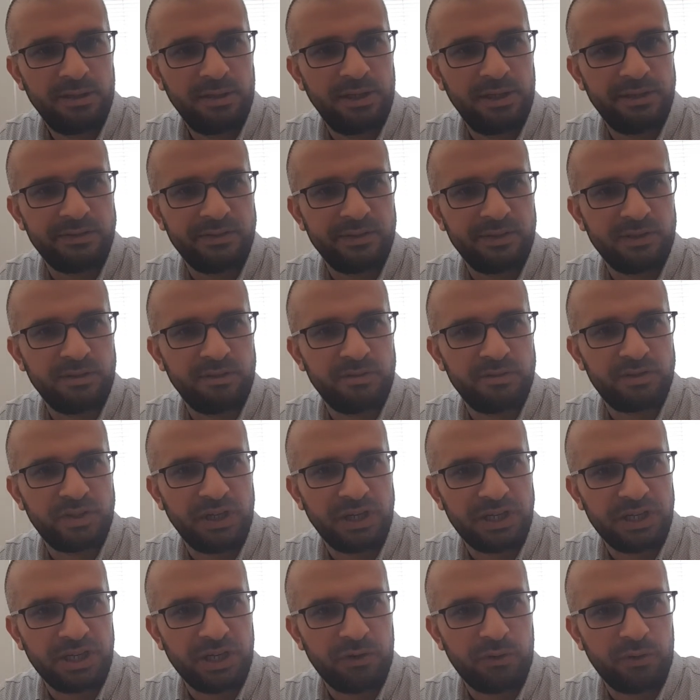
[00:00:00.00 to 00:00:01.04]
and uh,
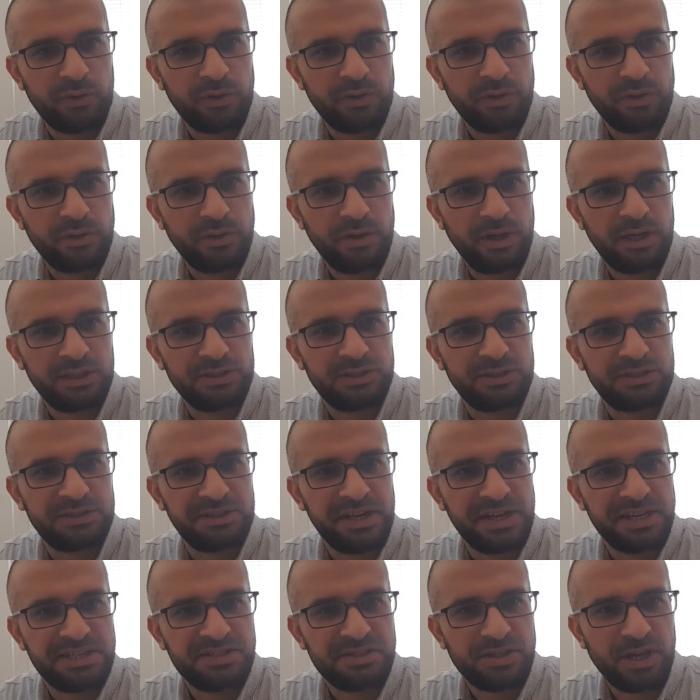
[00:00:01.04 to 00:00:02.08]
take care until the
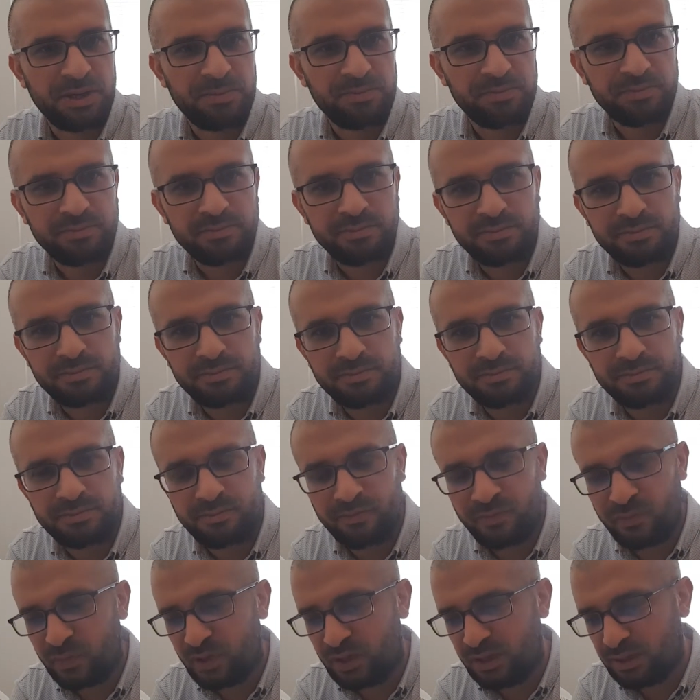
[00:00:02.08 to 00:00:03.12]
next time.
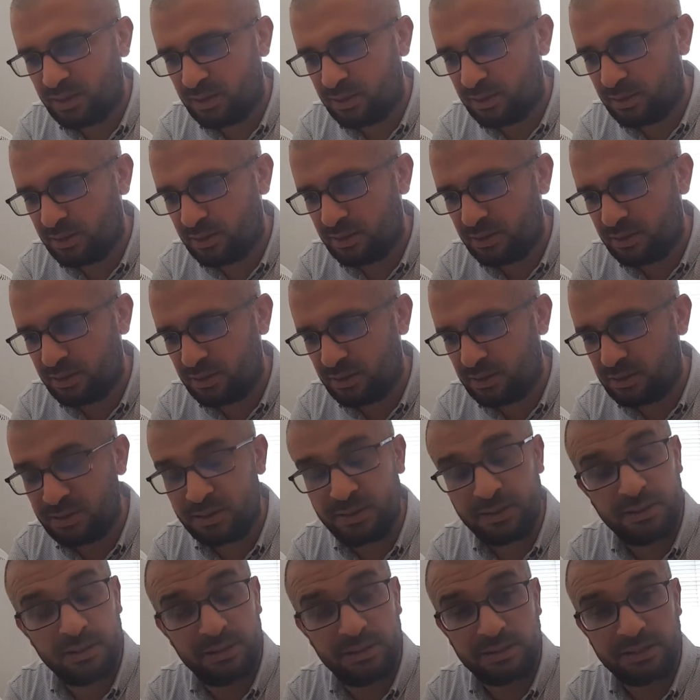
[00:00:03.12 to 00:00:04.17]
Uh,
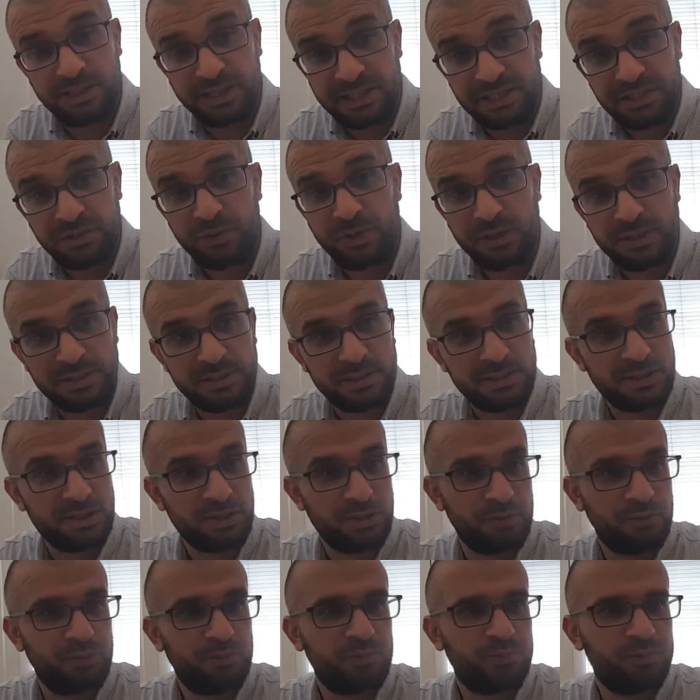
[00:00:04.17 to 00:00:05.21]
take care and see
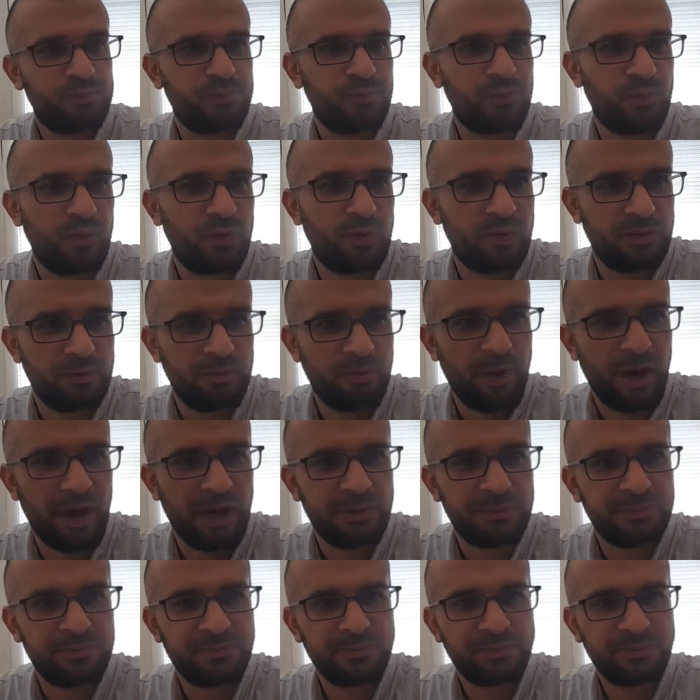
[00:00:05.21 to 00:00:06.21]
you. Bye.